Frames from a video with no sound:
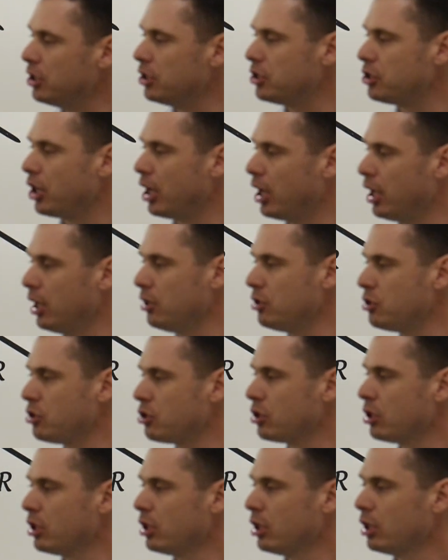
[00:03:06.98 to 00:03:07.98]
to
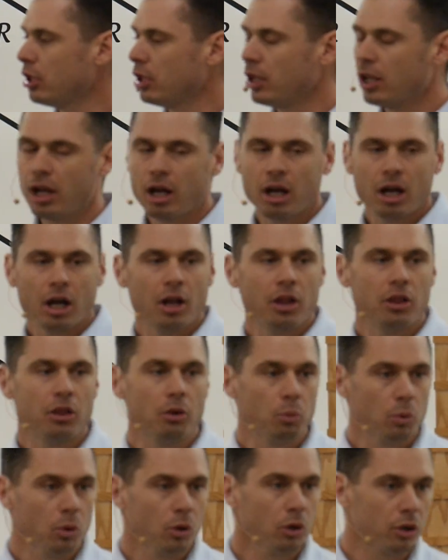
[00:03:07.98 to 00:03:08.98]
change the
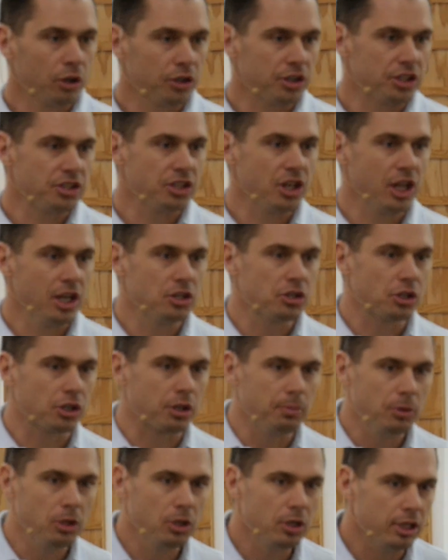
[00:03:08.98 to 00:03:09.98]
world, to change your
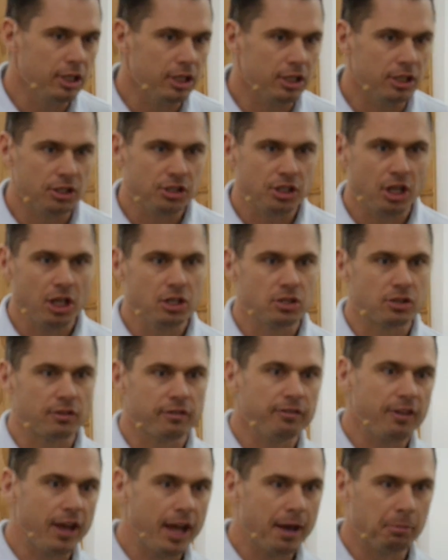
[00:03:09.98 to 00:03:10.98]
community, to change your
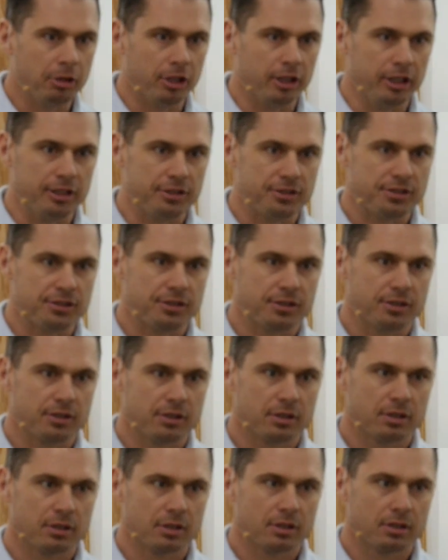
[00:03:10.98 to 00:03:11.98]
families,
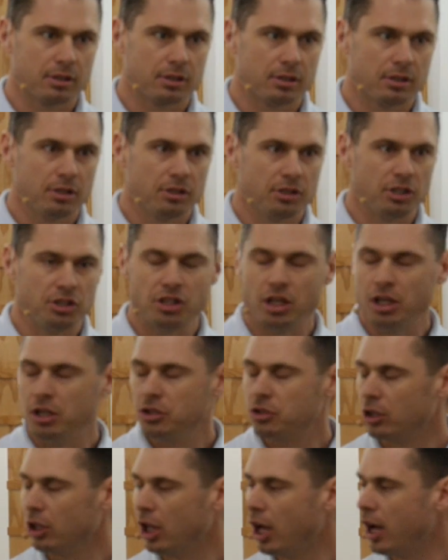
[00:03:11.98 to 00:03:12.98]
to change
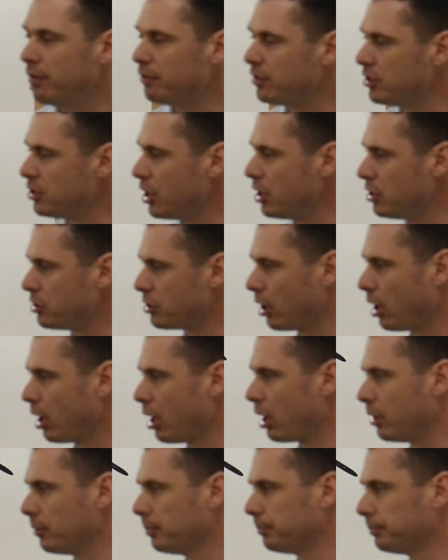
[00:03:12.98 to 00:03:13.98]
your life, to change your
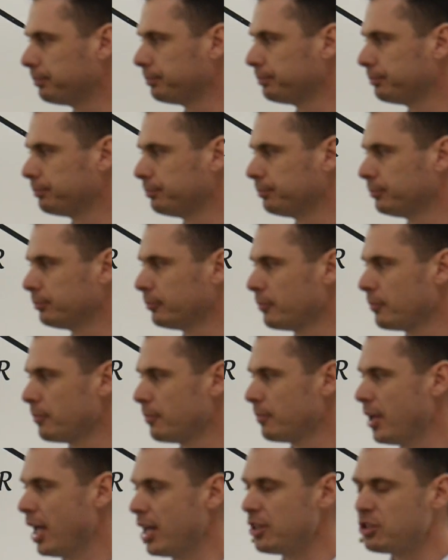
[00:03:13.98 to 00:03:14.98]
heart.
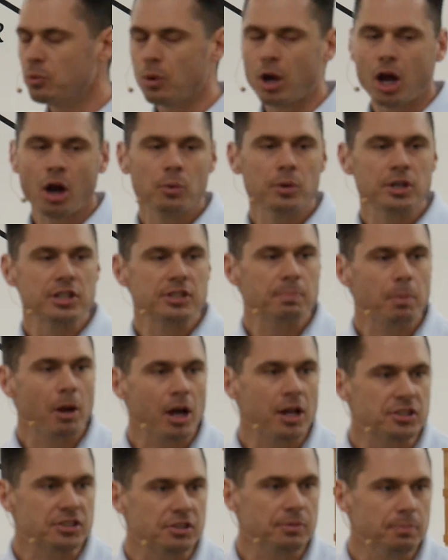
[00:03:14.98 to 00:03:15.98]
That's our
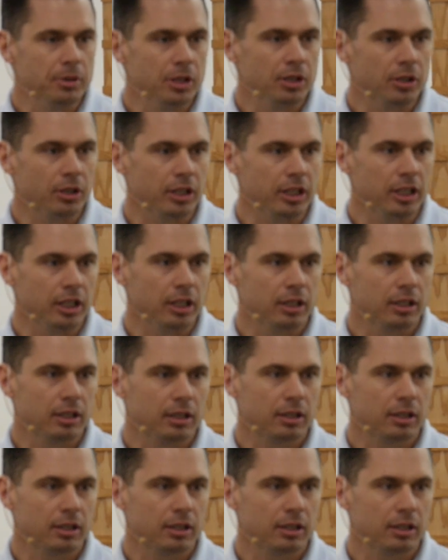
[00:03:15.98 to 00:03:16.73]
responsibility.